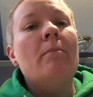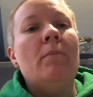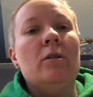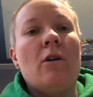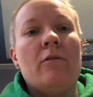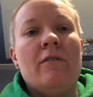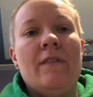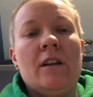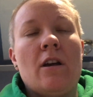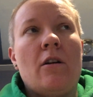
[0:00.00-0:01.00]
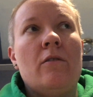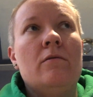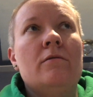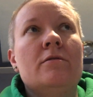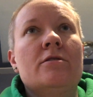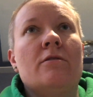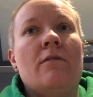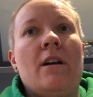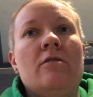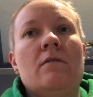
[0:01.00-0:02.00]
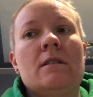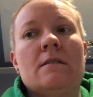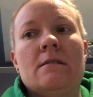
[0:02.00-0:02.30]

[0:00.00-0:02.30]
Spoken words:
below the video so that you can